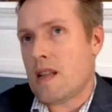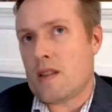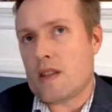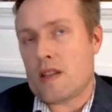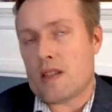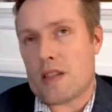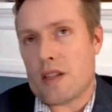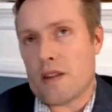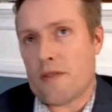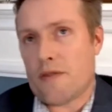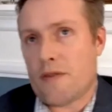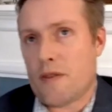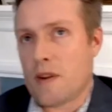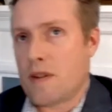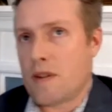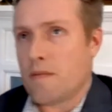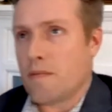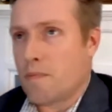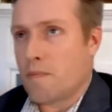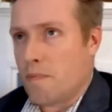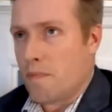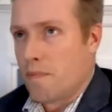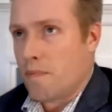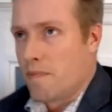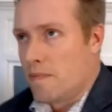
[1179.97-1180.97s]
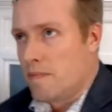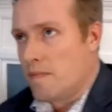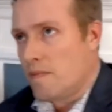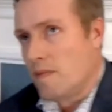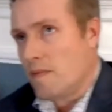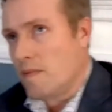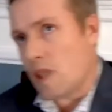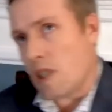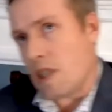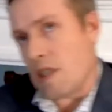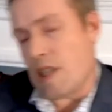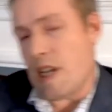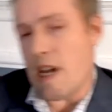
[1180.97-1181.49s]
the different
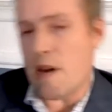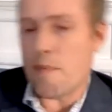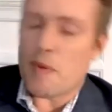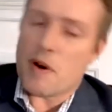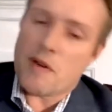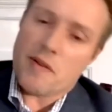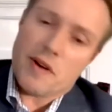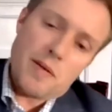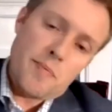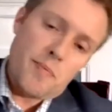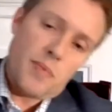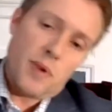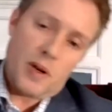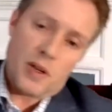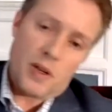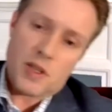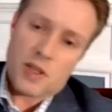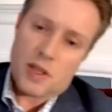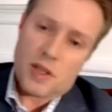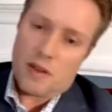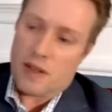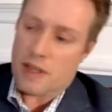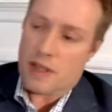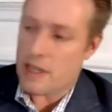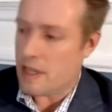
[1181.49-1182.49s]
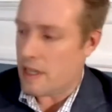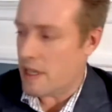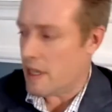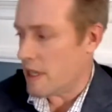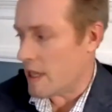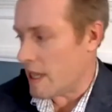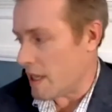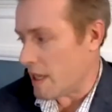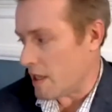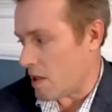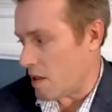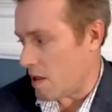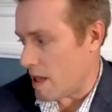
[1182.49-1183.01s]
contemporary books already
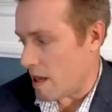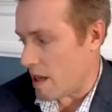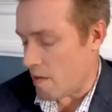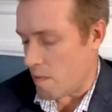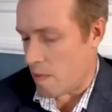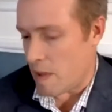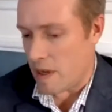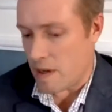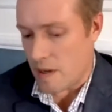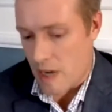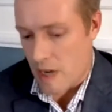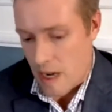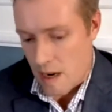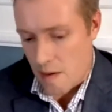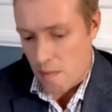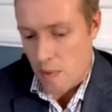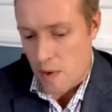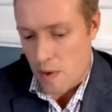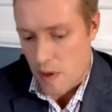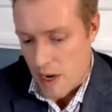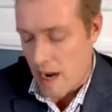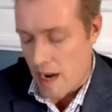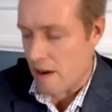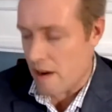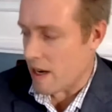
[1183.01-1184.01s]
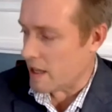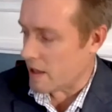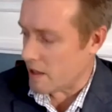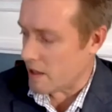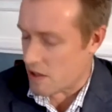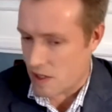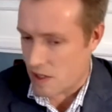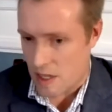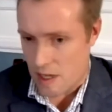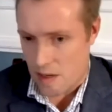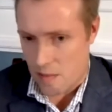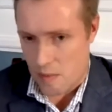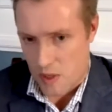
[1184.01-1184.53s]
that, that have been put out on the
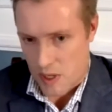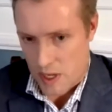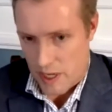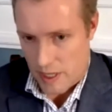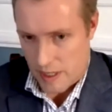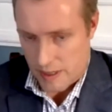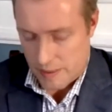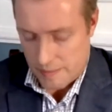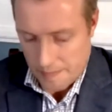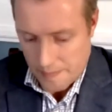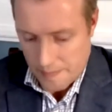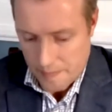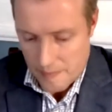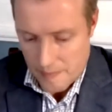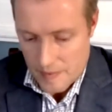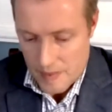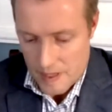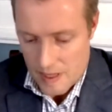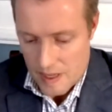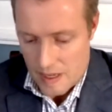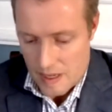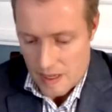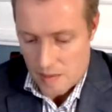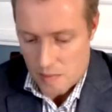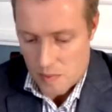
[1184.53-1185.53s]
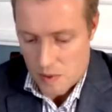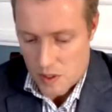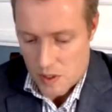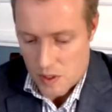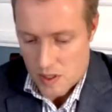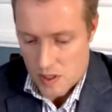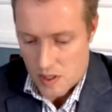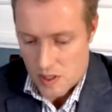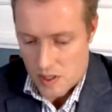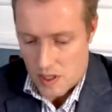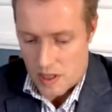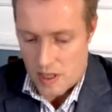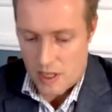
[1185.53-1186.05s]
subject um,
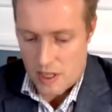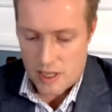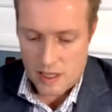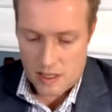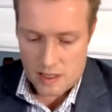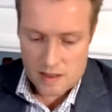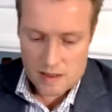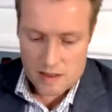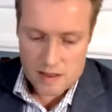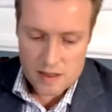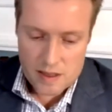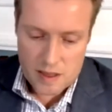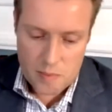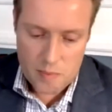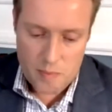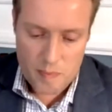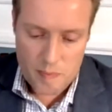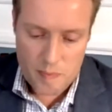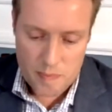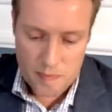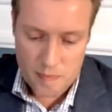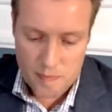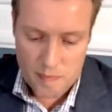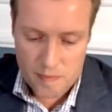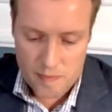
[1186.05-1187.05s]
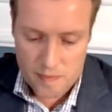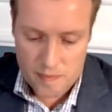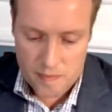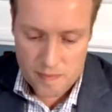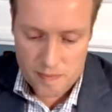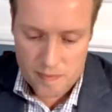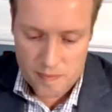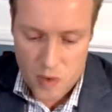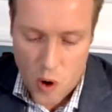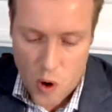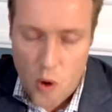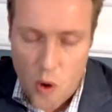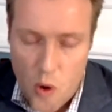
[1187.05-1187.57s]
study the
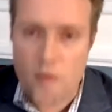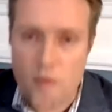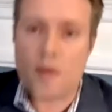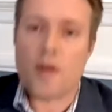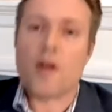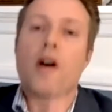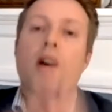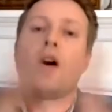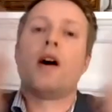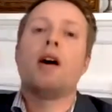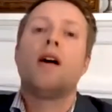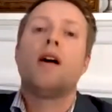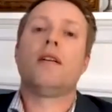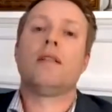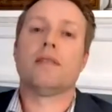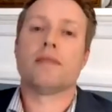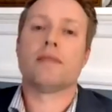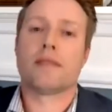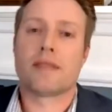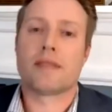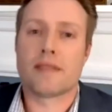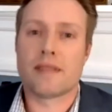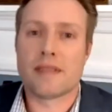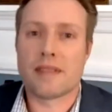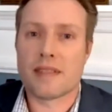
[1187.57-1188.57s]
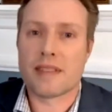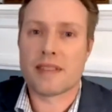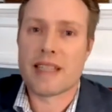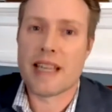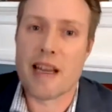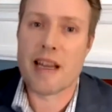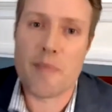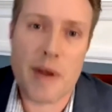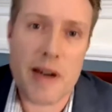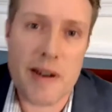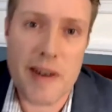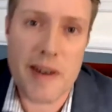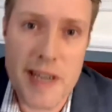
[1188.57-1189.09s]
overall
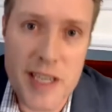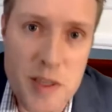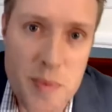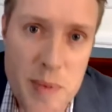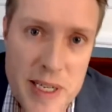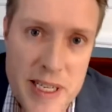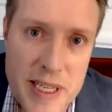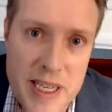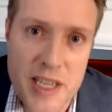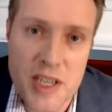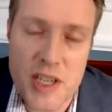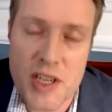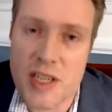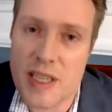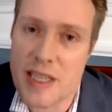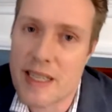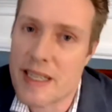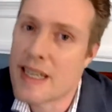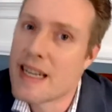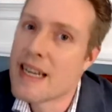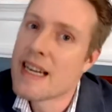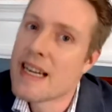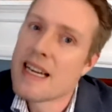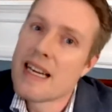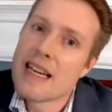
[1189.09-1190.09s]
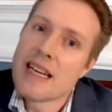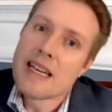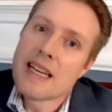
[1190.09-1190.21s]
Danbury expedition